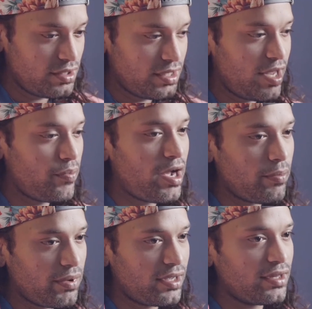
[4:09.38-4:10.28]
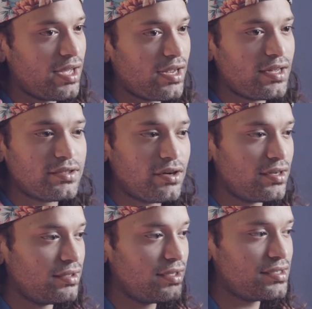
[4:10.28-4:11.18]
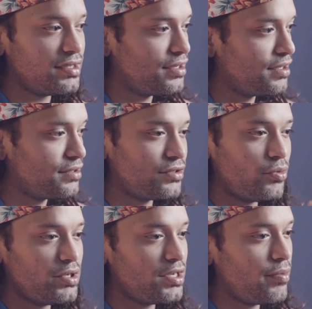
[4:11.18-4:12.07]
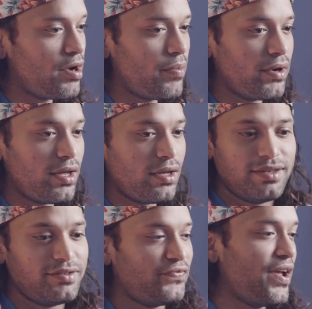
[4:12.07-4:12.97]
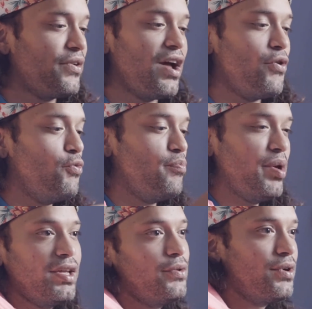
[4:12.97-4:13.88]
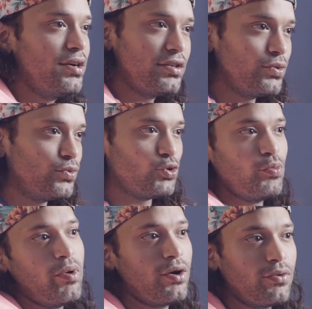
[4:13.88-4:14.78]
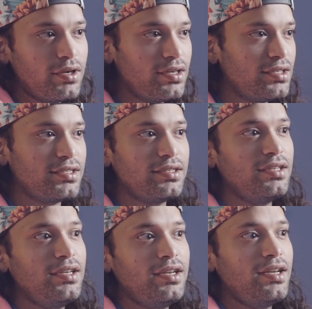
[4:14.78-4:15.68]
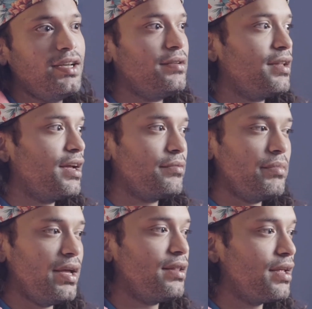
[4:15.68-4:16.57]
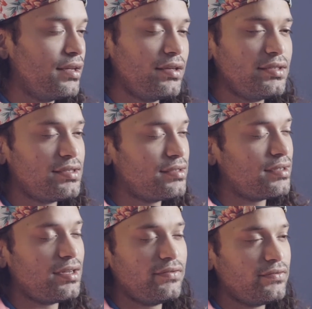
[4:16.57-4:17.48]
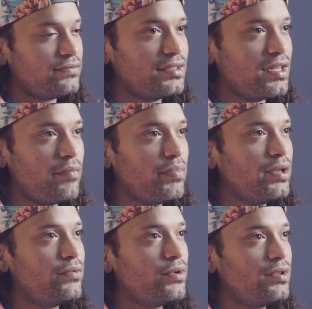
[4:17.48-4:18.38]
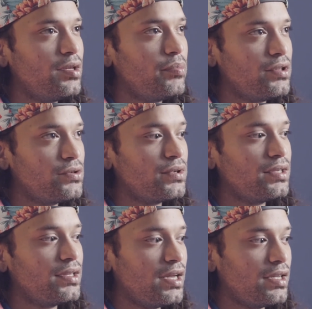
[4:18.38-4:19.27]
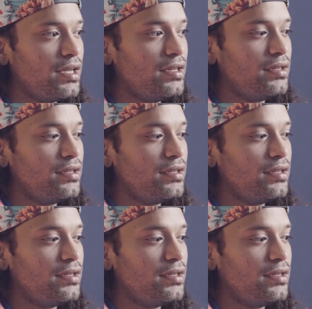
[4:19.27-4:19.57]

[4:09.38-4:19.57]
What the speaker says: hip hop. Like I started listening to so much hip hop, and I found out who Biggie was, who Tupac was, and like, man, like I've been real deep into it. Like,